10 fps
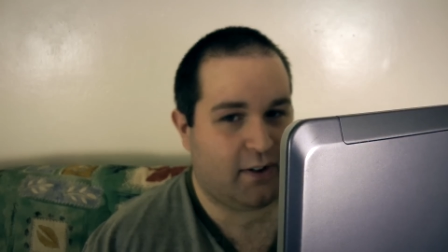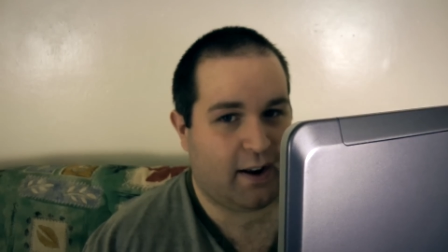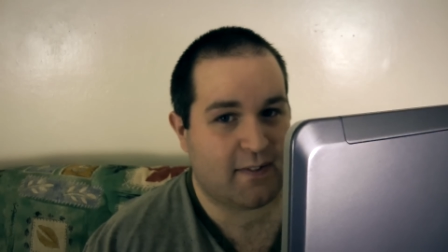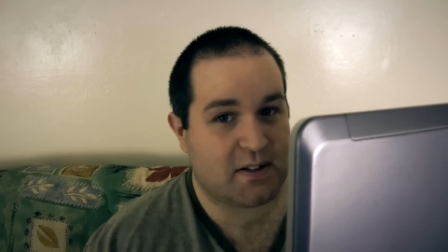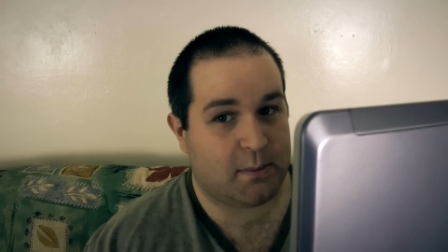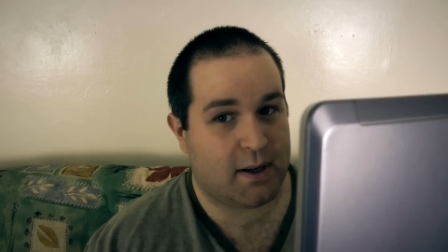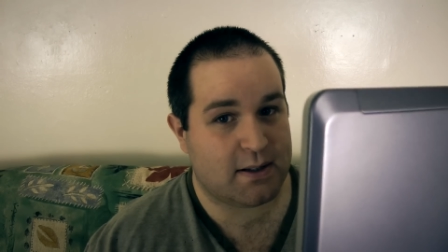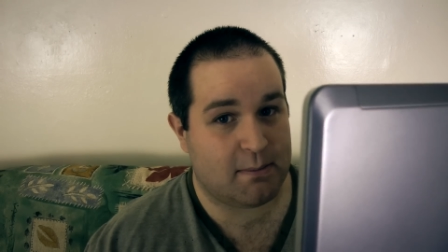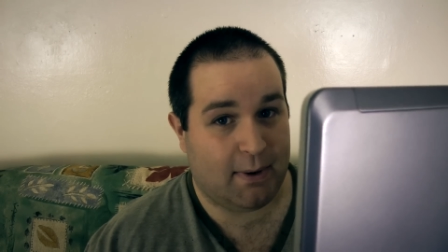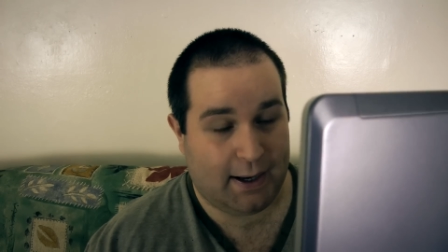already have someone
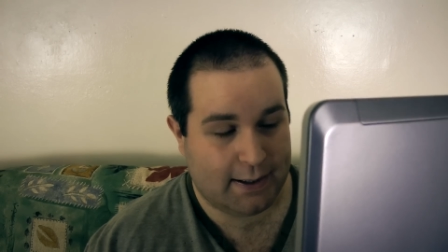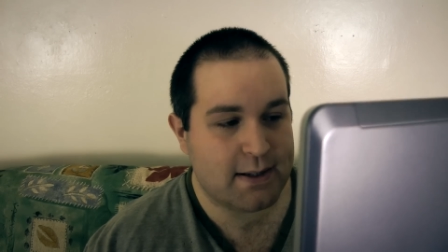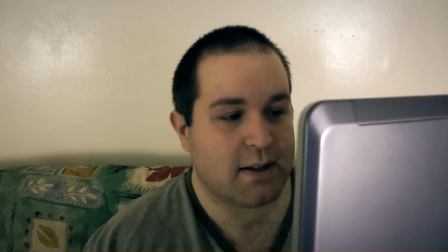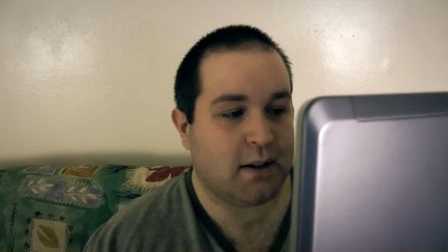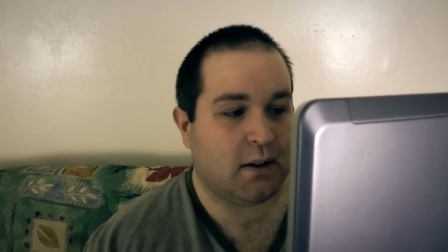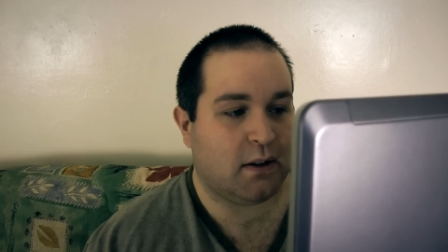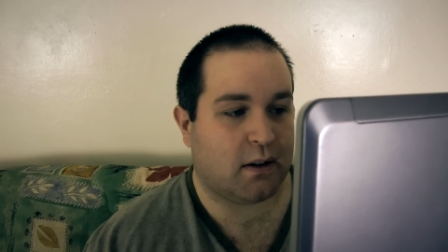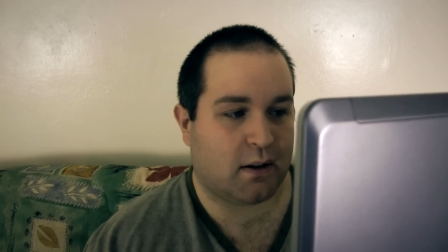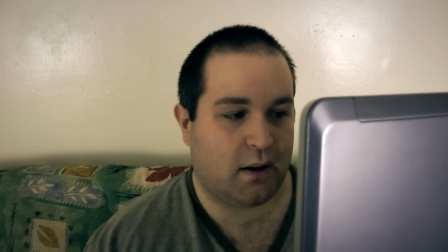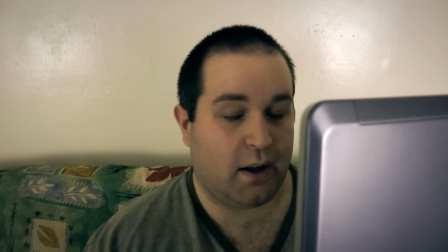else in mind.
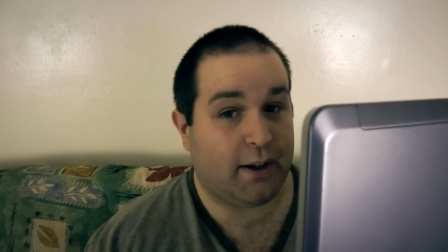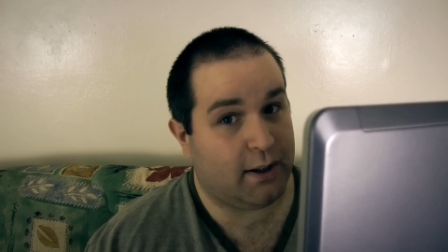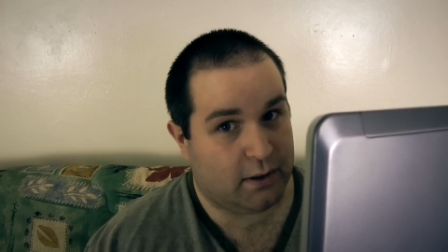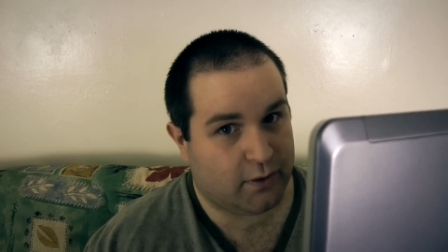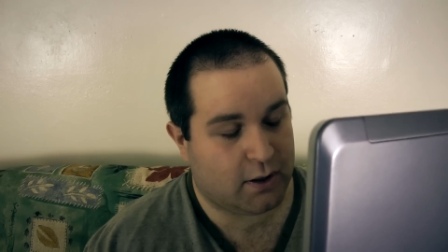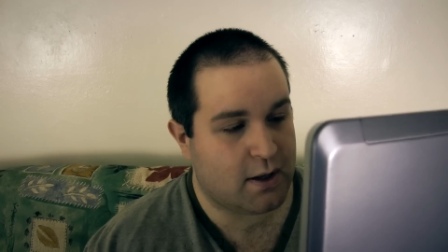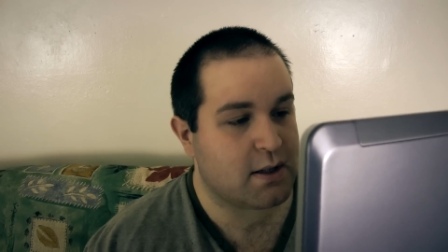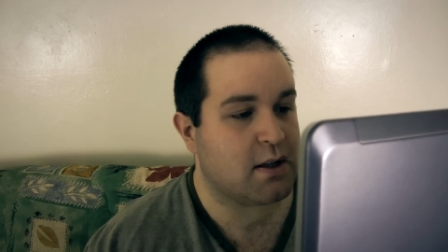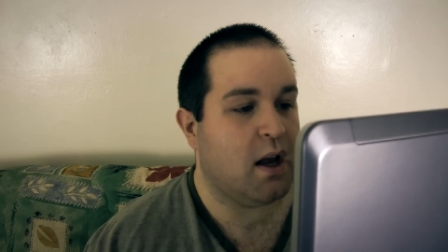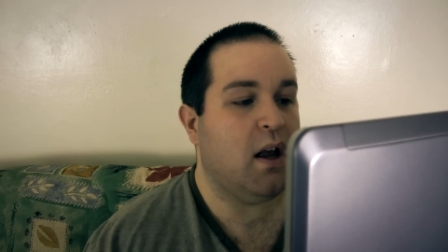A girl, of
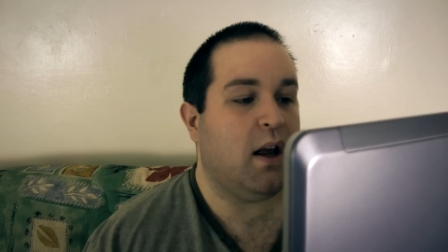course.